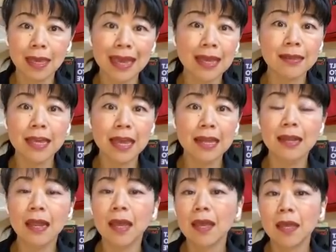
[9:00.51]
And
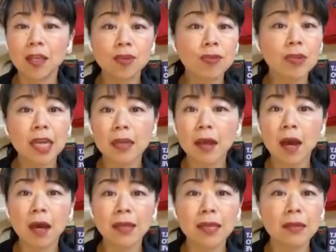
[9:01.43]
then you
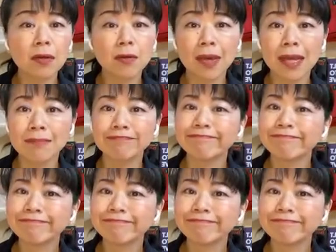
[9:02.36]
cannot, you know what?